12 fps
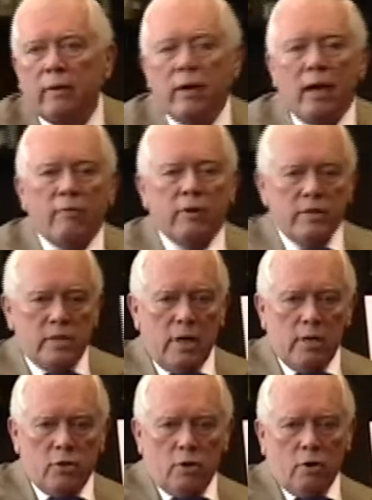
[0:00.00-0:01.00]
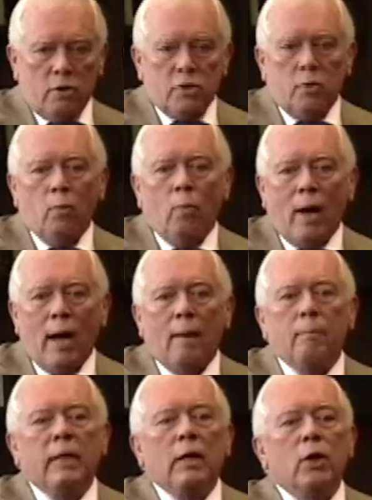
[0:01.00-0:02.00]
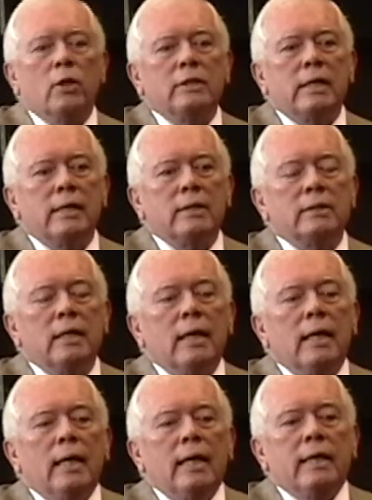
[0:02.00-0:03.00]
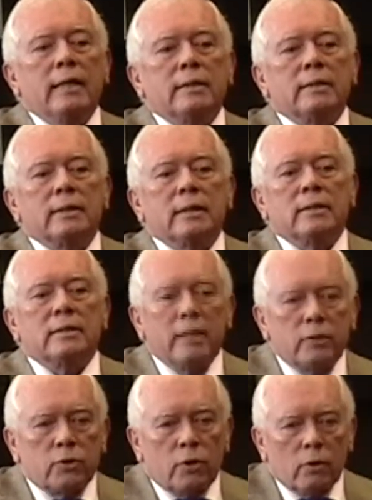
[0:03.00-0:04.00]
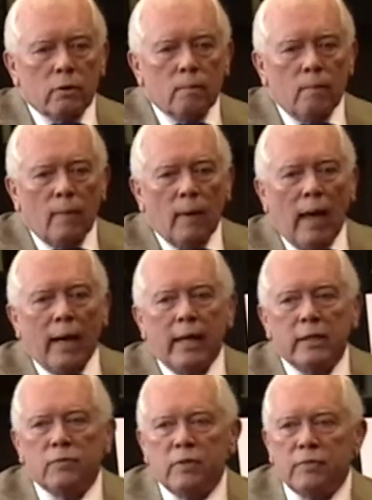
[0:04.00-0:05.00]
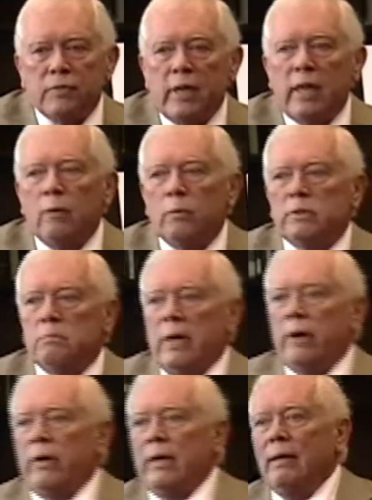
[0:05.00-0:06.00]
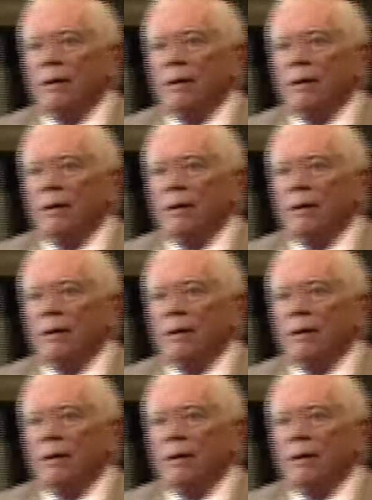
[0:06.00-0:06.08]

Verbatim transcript: in the African Zion Church. Why? Because his his sister, at age 15, was married